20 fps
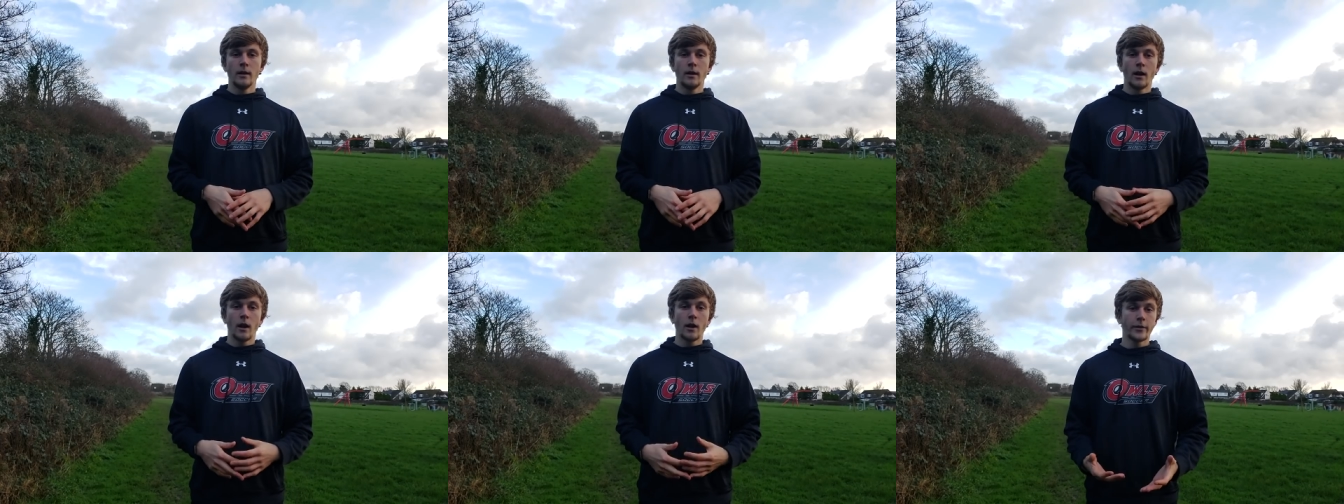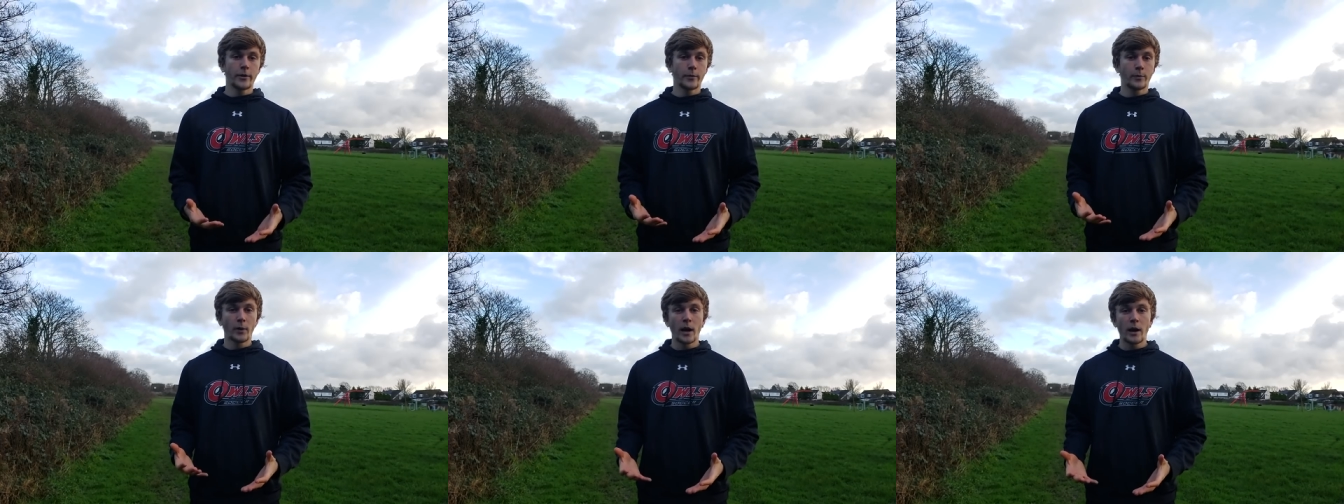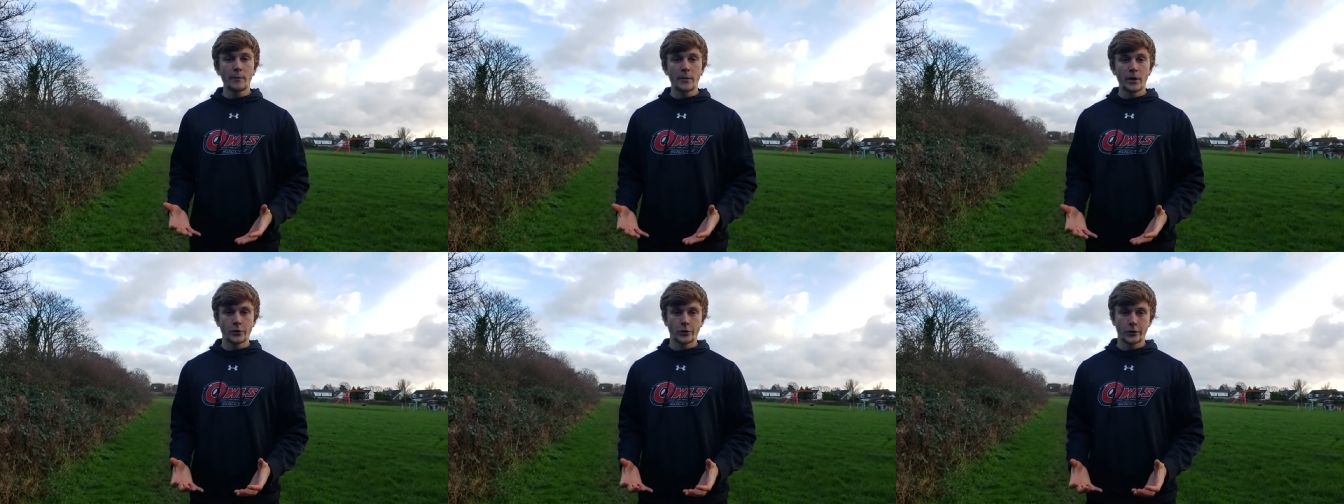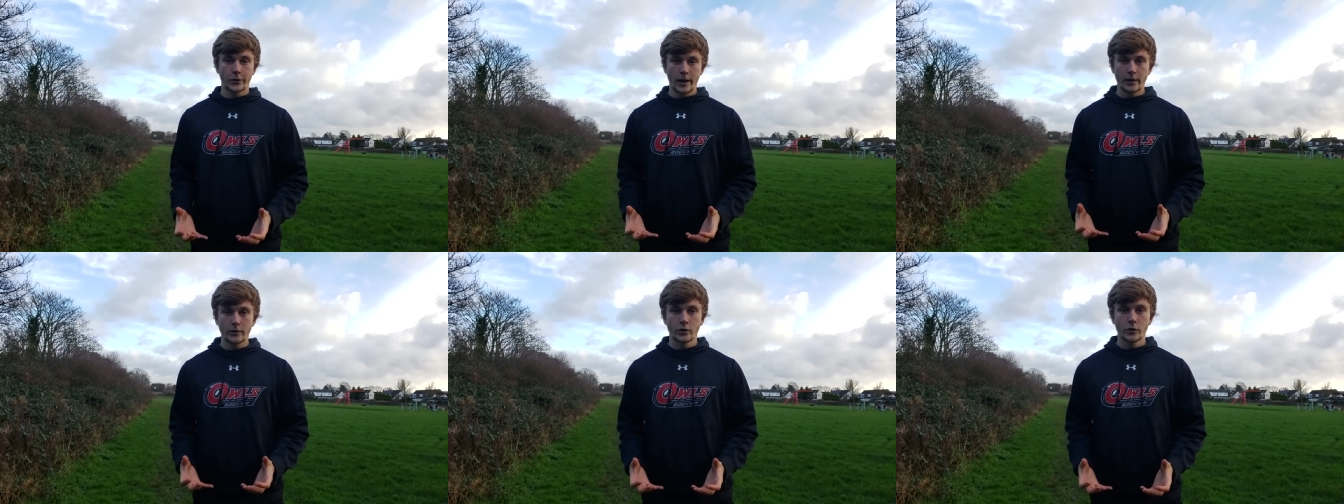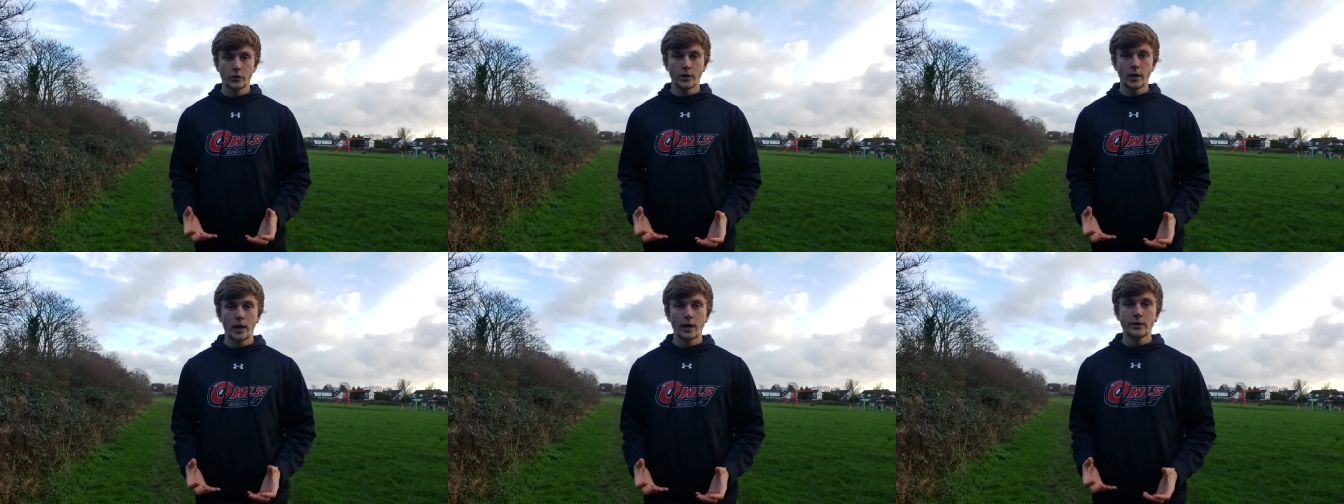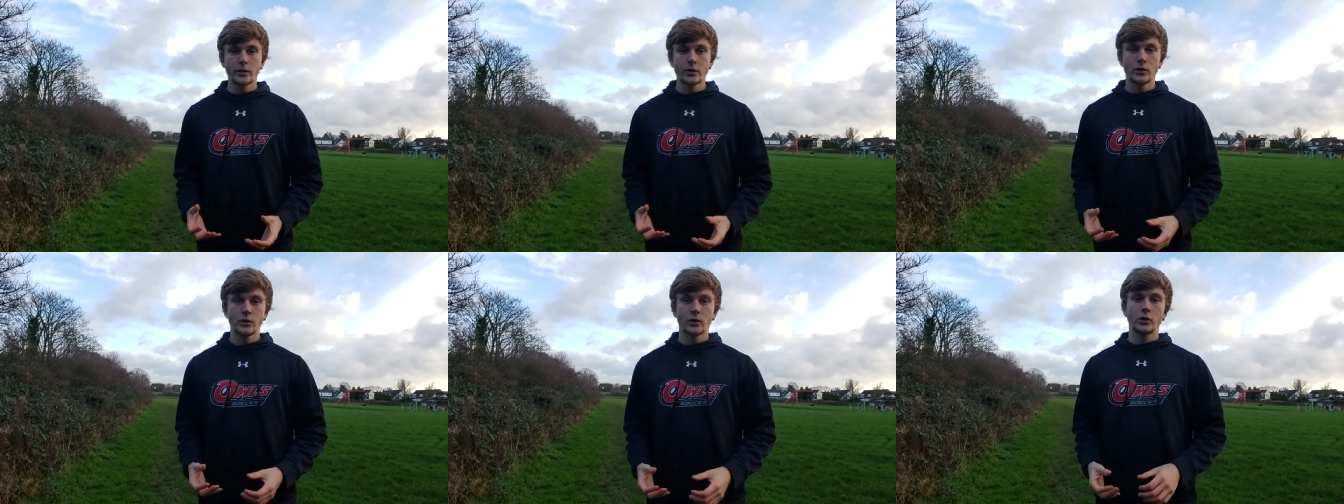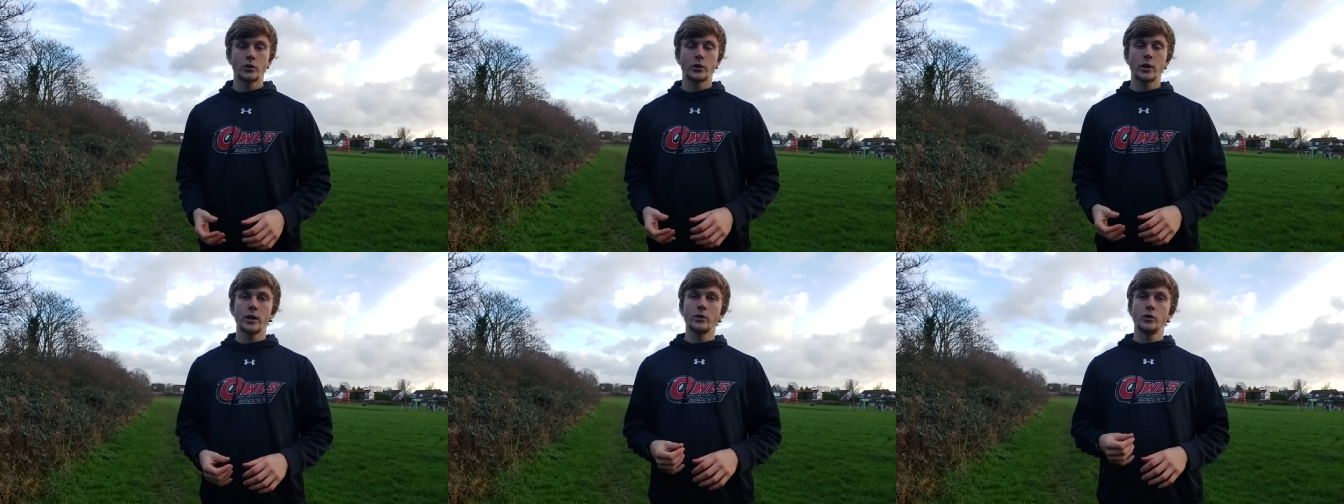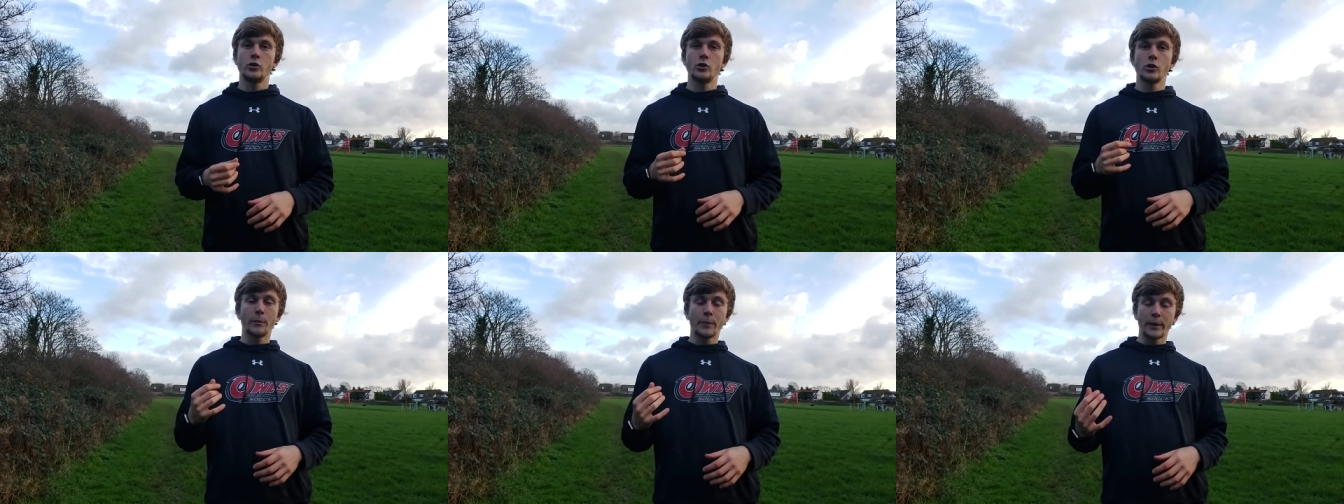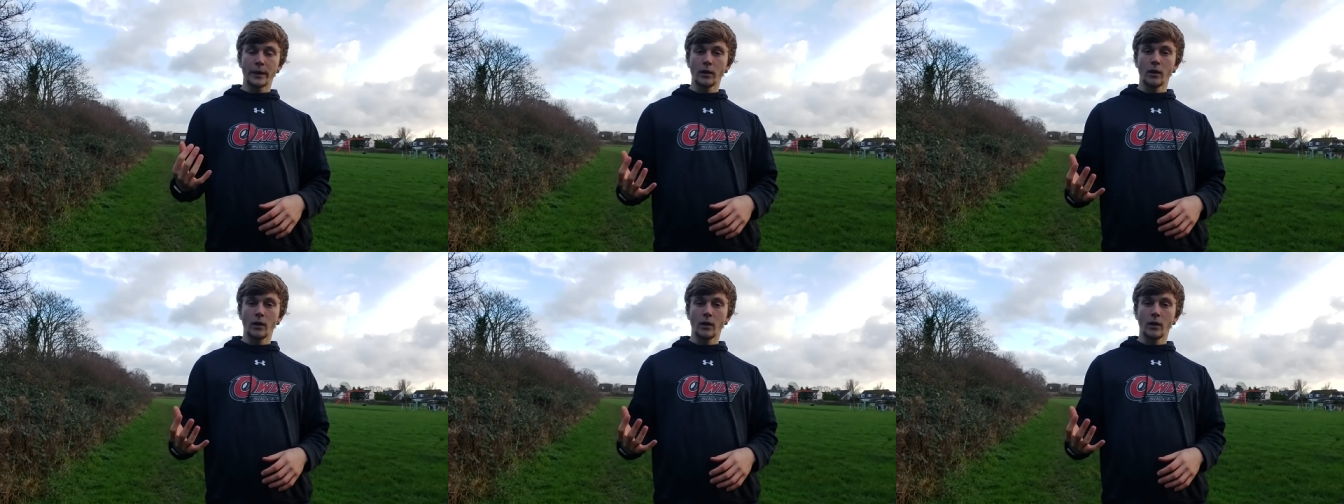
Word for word: Other plyometric exercises, such as jumping